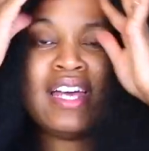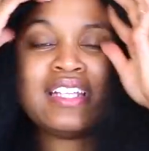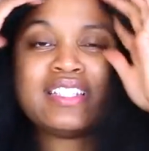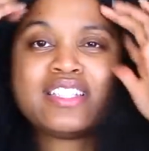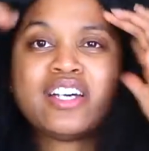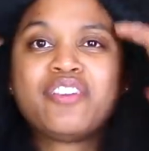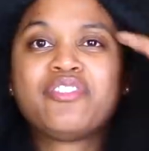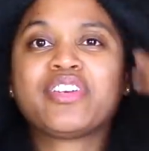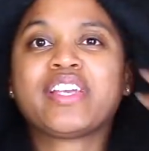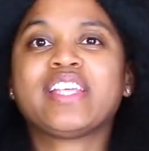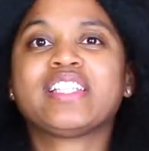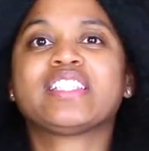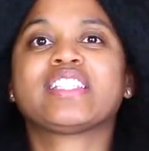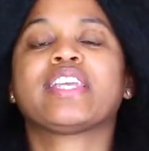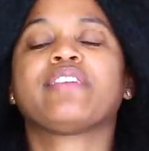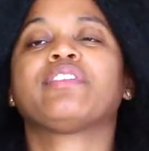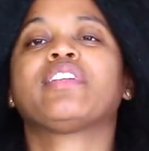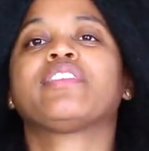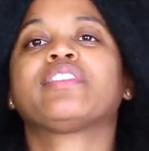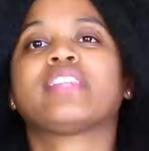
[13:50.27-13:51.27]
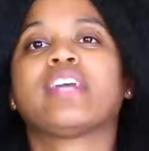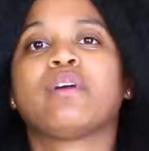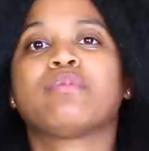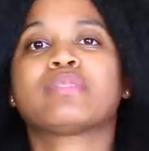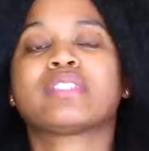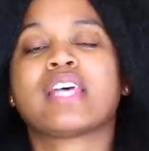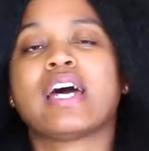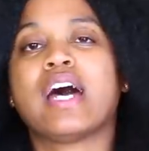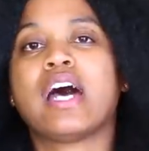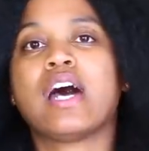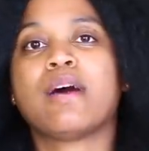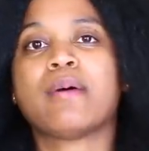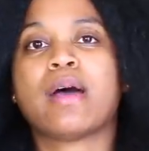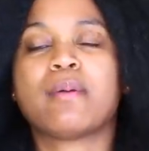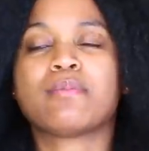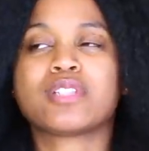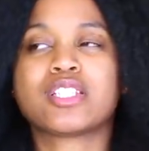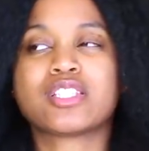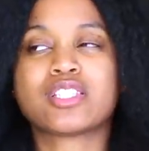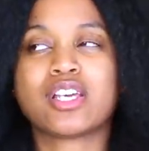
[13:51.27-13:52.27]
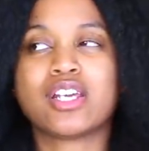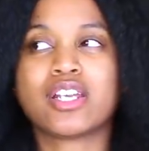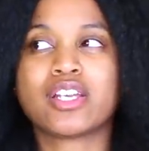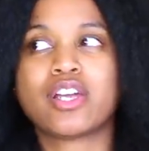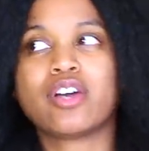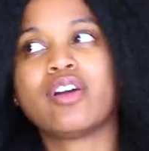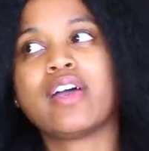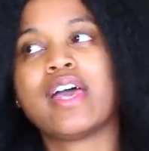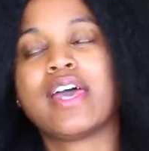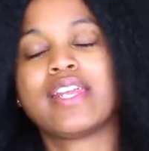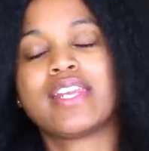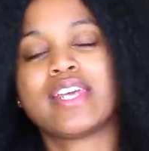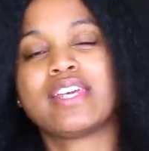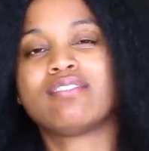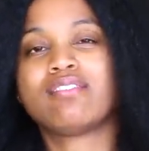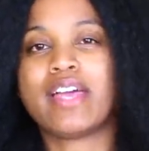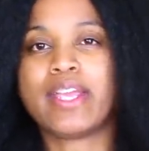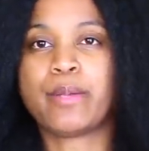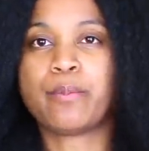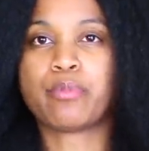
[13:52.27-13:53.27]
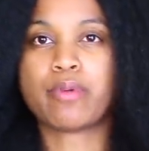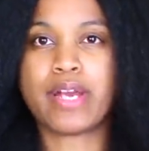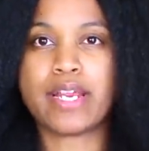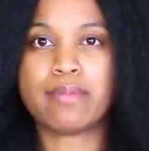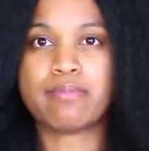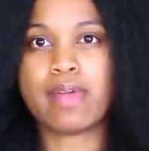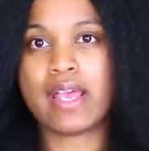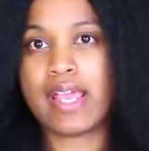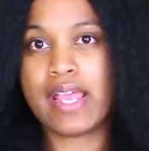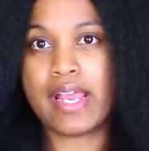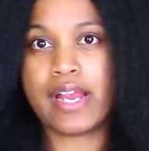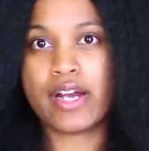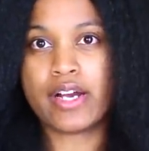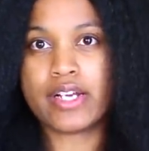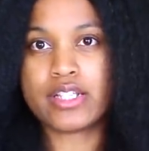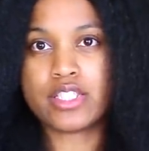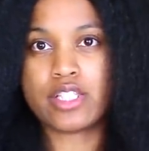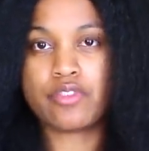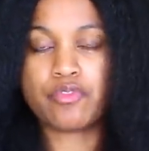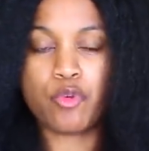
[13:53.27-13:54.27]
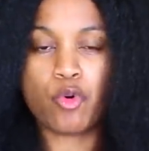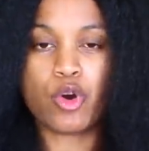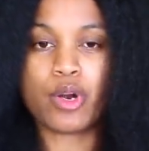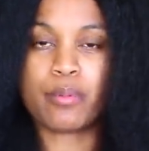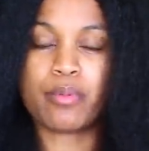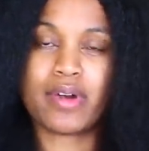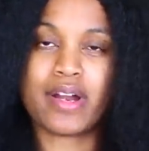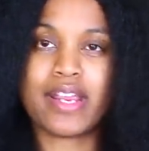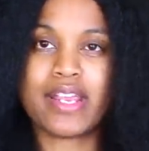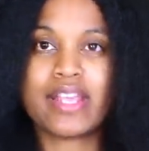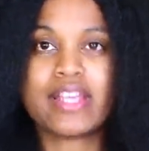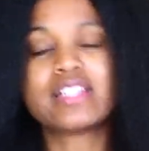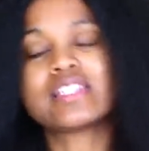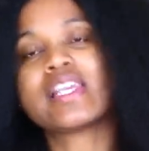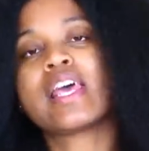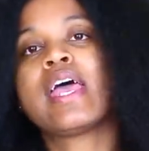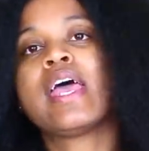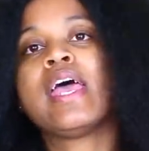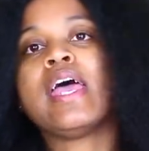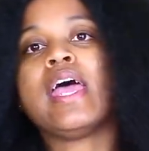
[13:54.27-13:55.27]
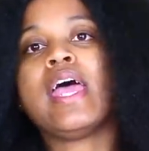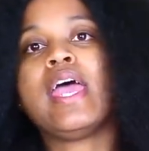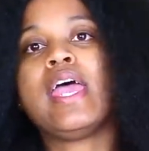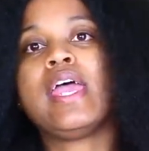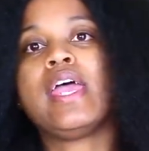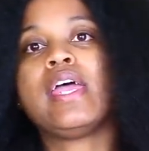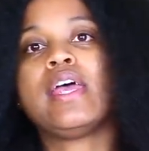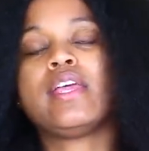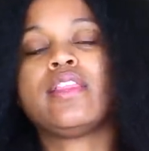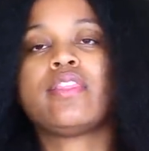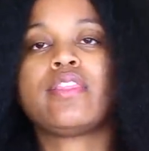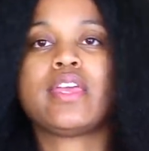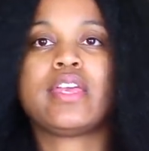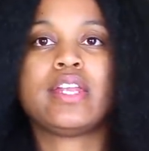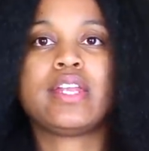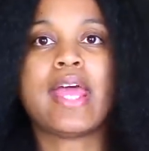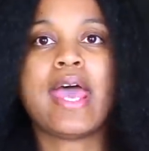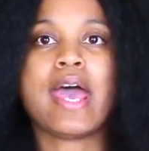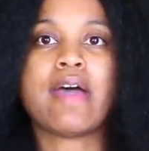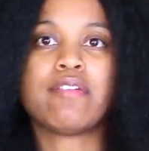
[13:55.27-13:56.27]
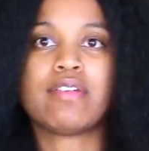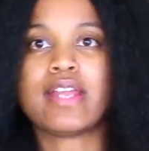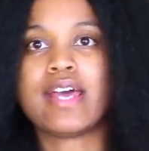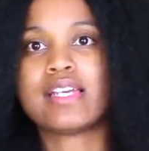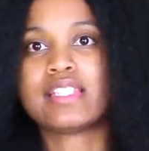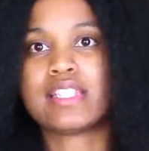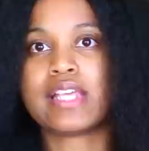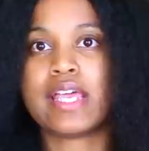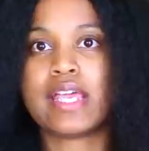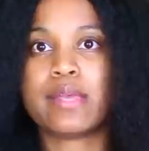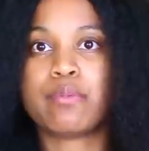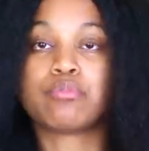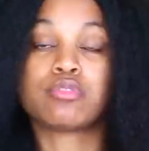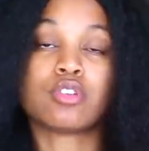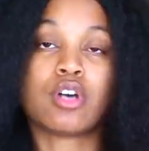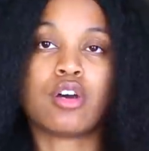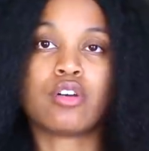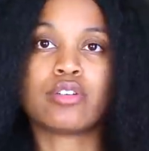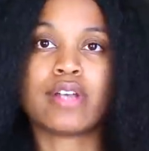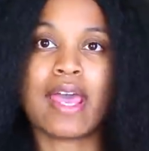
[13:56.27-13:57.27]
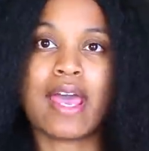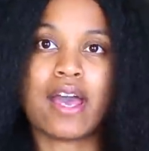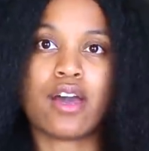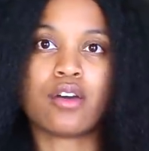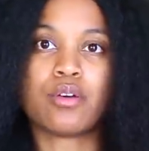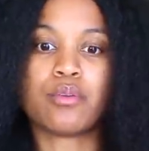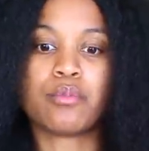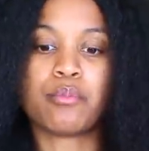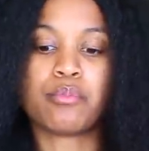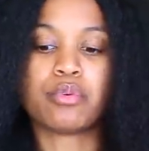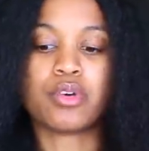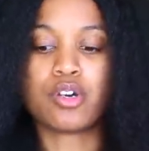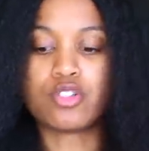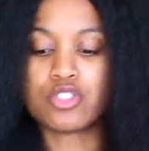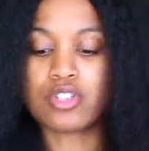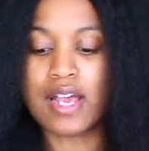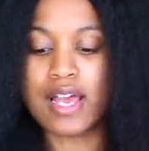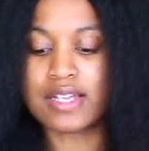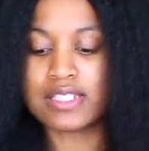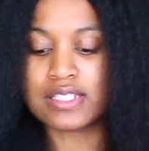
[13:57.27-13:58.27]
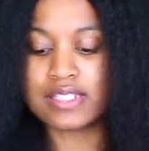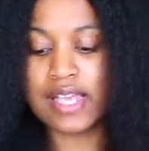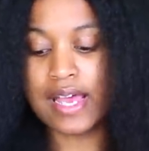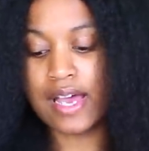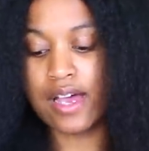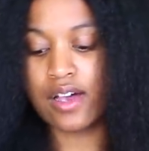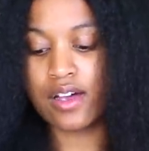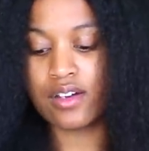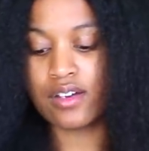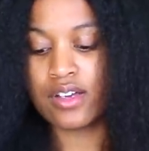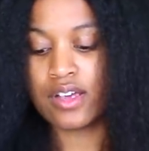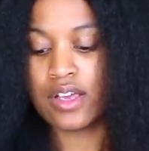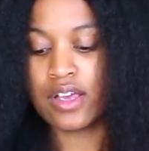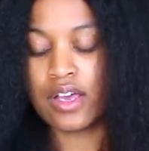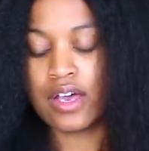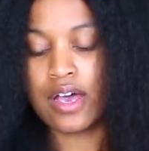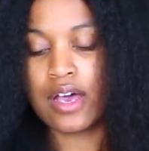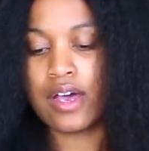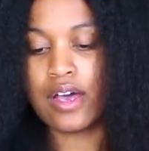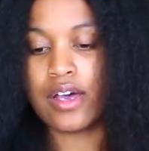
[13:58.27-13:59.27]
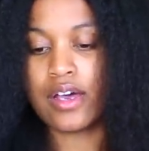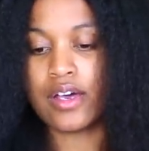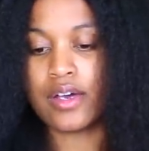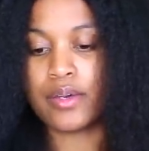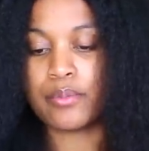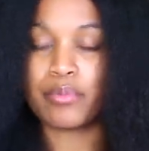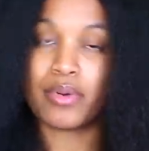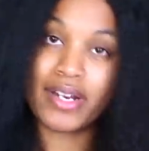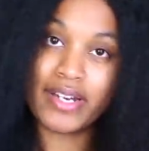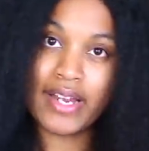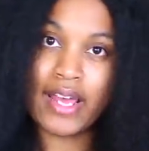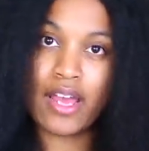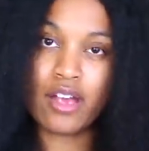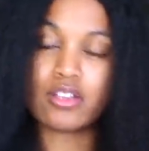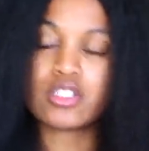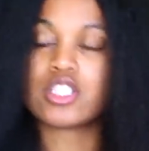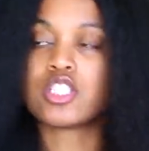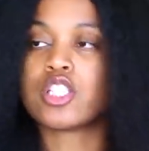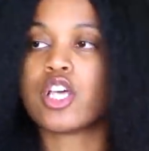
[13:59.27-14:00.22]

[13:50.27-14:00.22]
Don't forget to give it a thumbs up. I'm just gonna go ahead and like braid my hair into four braids and then have it as a blown out blow dry style uh, braid out.